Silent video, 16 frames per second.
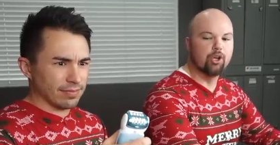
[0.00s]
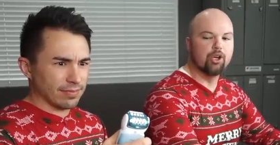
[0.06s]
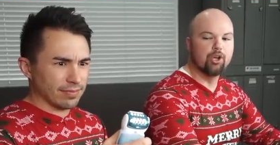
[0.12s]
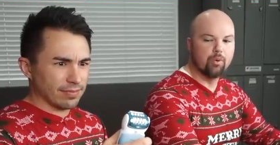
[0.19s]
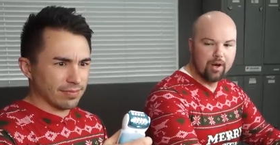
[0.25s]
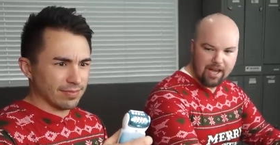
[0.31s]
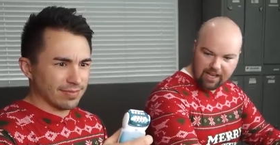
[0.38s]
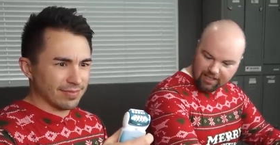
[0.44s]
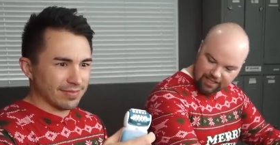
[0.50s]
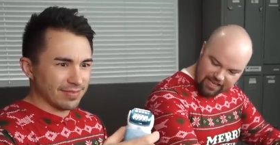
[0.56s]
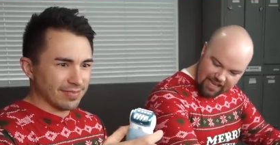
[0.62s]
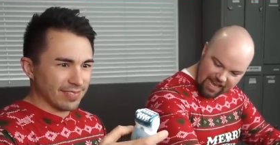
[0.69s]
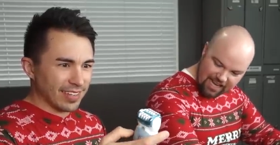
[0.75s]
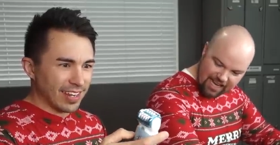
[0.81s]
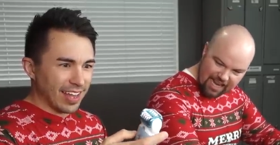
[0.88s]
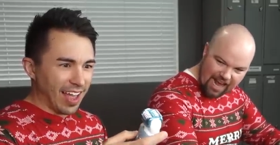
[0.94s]
Speaker 1: Put it away.
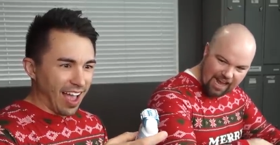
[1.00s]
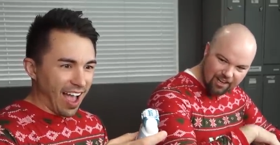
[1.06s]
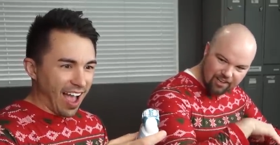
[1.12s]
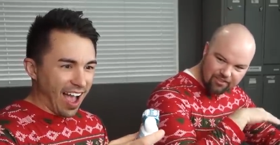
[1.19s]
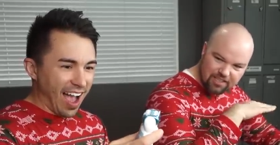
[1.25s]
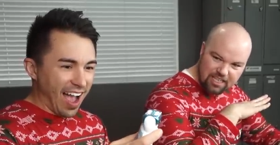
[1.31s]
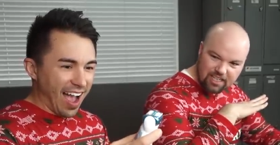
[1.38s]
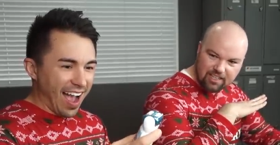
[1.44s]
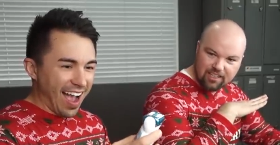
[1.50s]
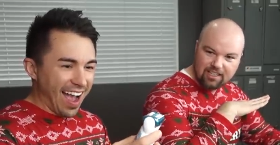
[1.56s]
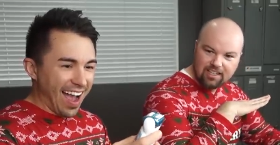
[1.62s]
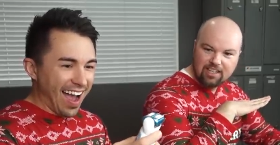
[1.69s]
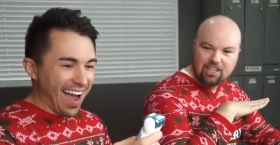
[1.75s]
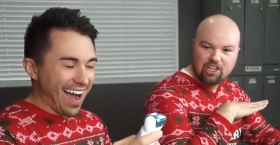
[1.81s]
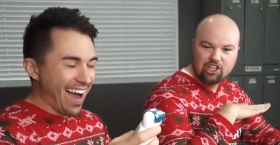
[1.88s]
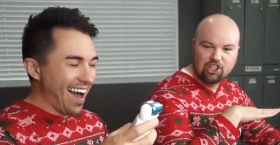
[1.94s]
Get it out of here.
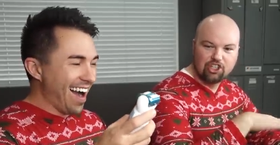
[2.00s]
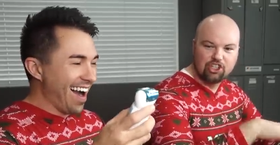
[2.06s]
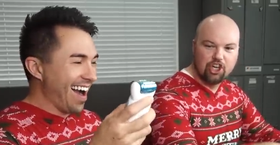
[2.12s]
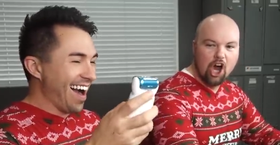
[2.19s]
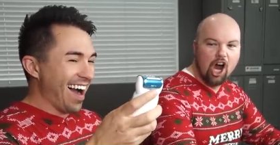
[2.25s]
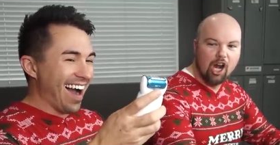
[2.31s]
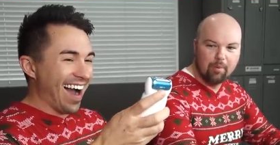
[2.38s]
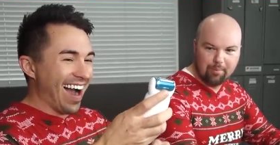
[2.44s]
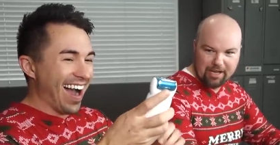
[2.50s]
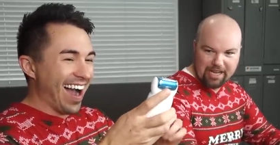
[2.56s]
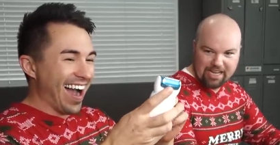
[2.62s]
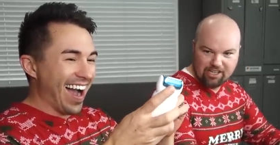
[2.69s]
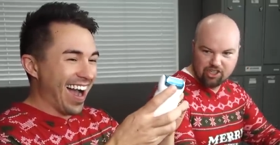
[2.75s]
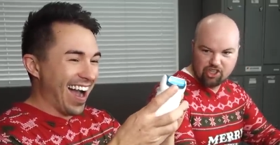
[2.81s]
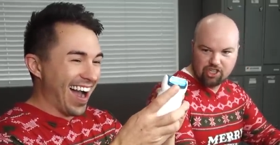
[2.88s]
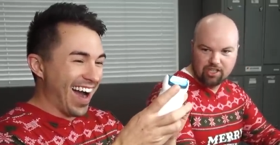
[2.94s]

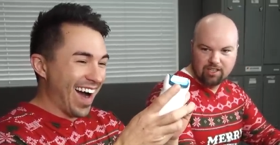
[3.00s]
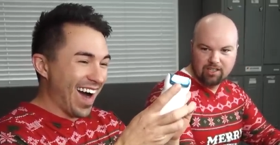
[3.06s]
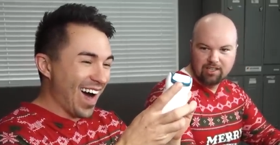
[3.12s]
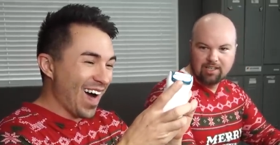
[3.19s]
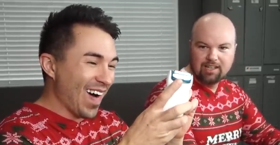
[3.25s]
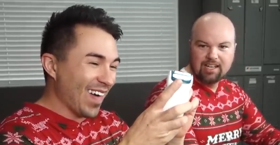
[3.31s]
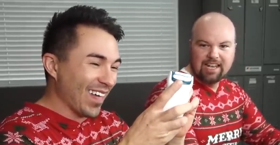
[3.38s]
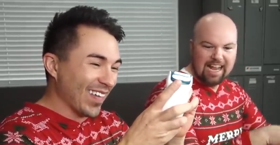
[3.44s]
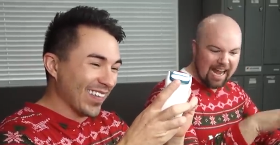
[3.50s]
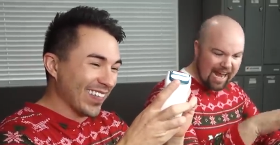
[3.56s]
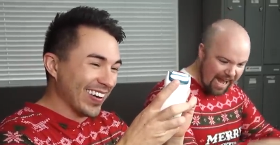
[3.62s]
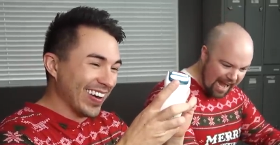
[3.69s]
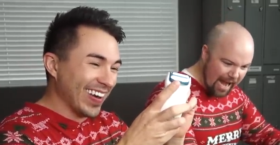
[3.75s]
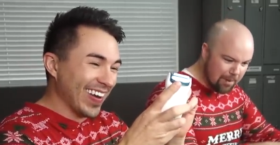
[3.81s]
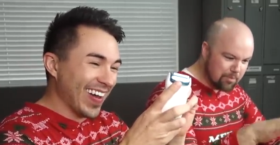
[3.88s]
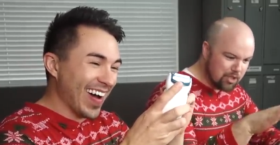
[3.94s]
Garbage. Oh,
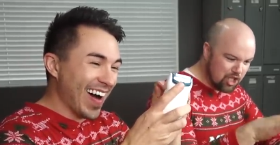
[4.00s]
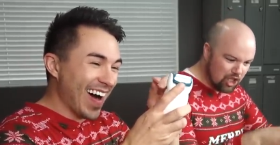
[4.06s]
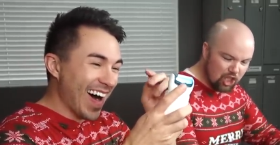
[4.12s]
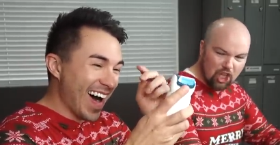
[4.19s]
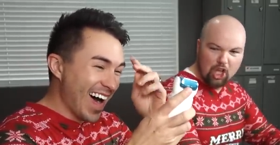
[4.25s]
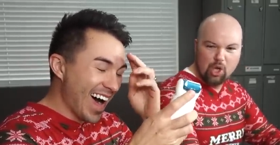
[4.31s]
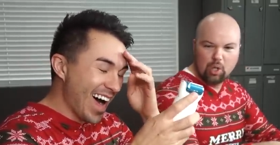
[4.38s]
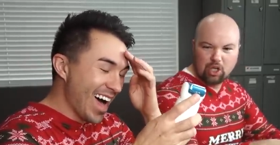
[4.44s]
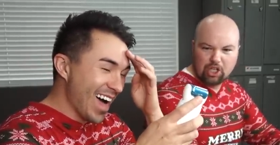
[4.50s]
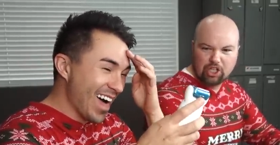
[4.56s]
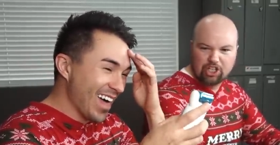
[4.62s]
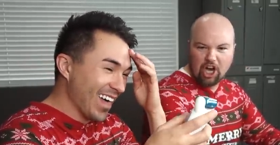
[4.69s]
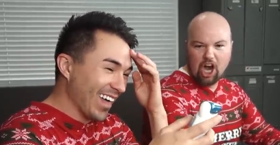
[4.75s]
Absolute no.